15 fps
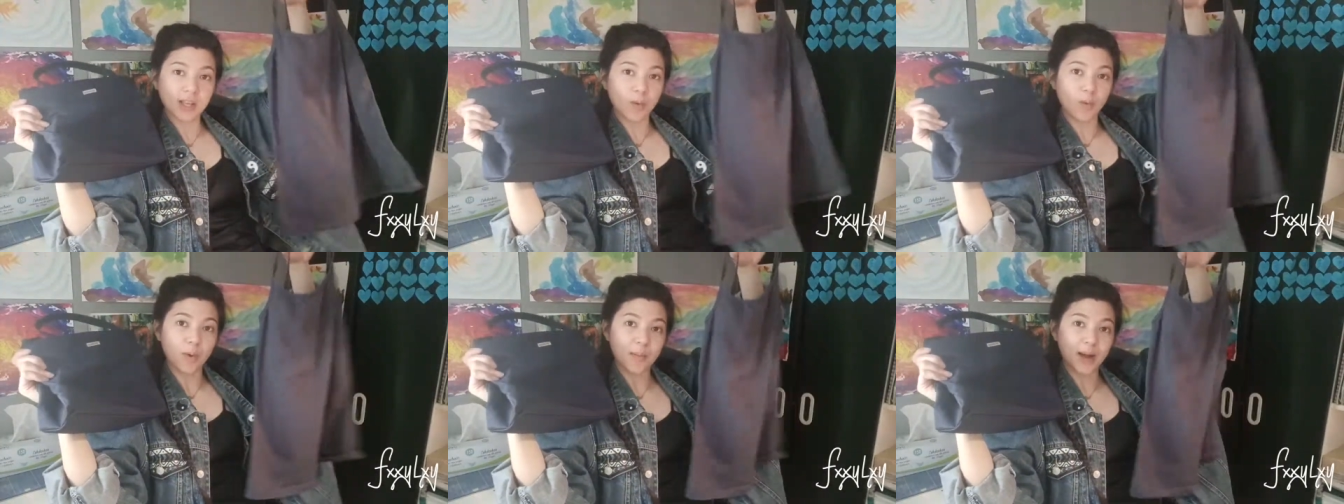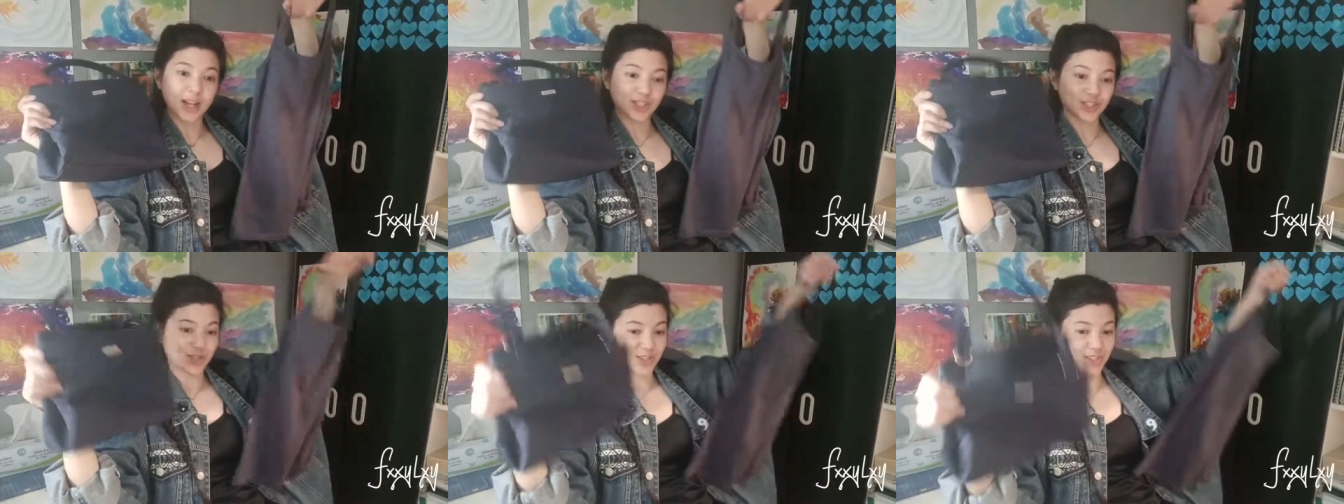that will
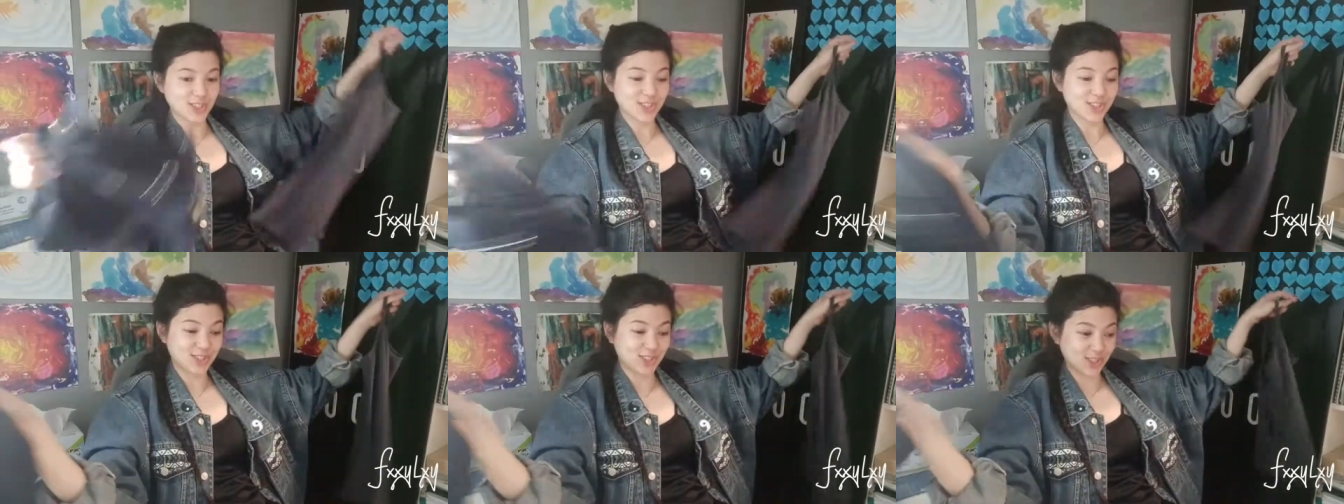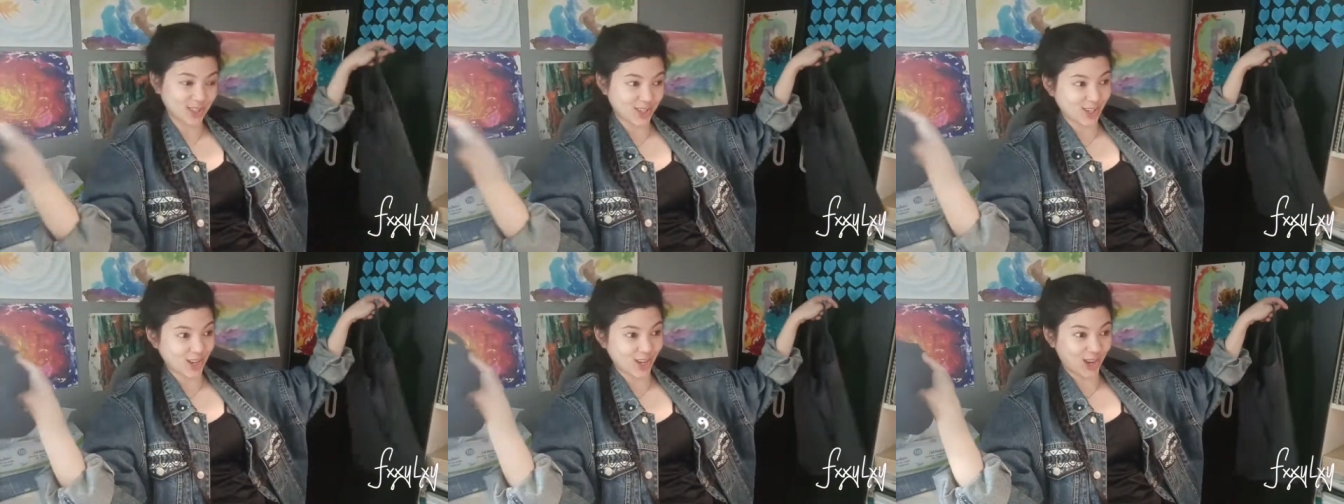match this
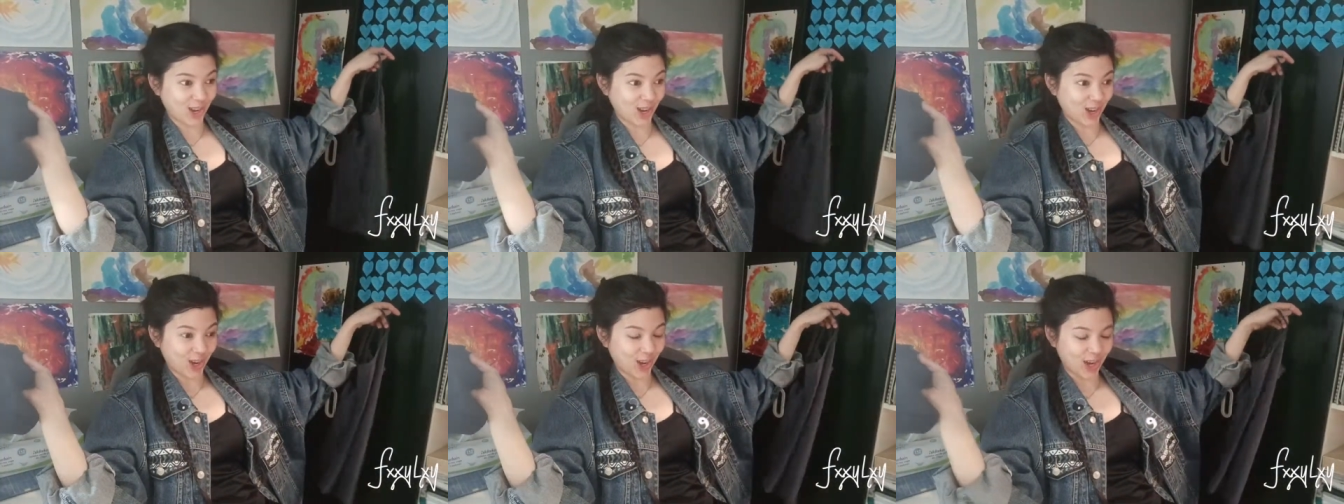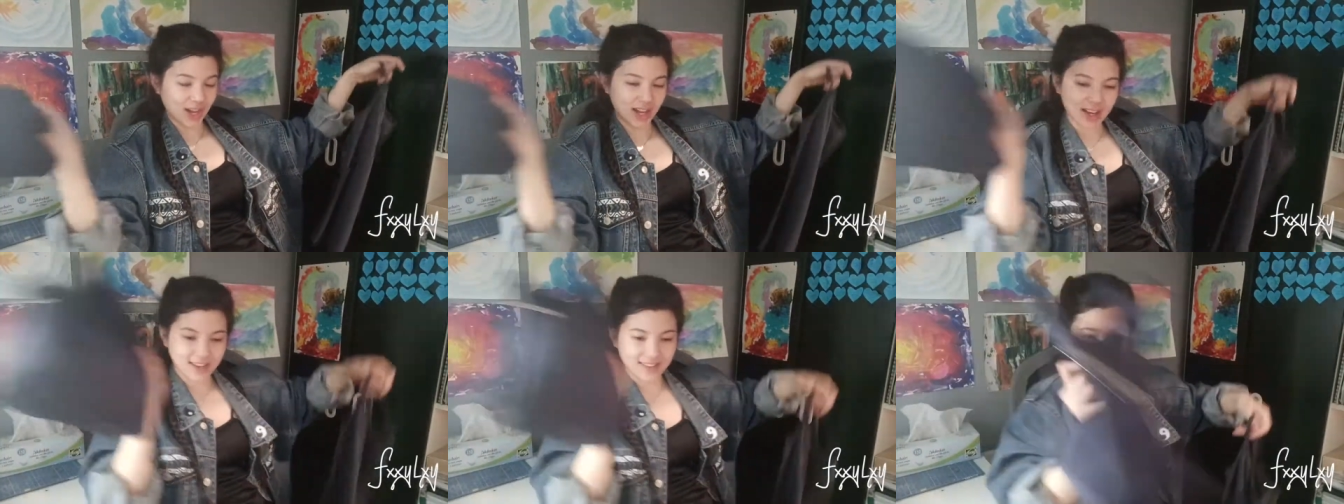
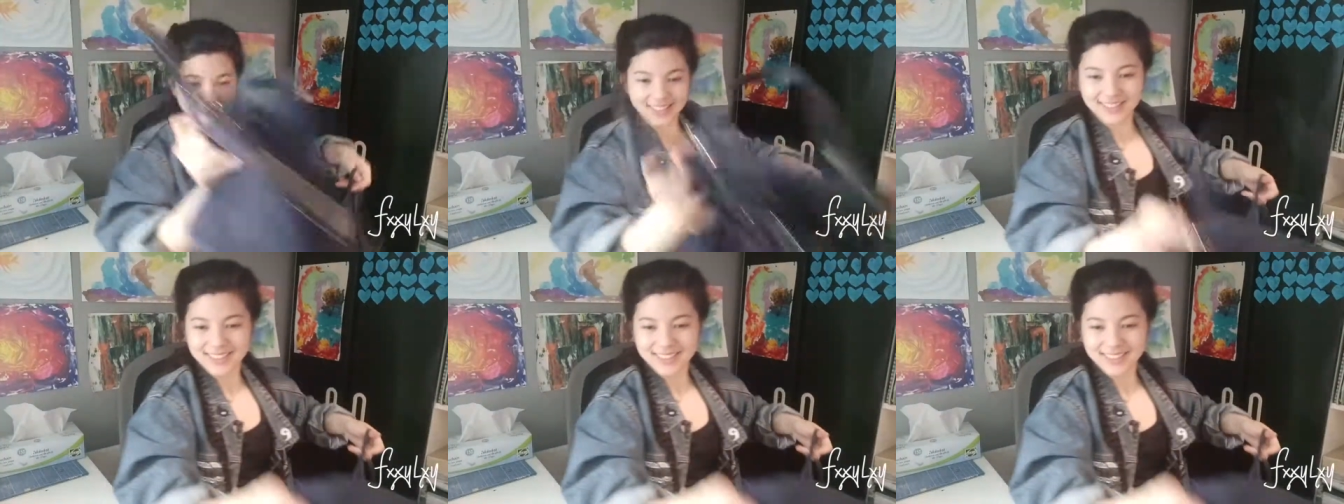I don't know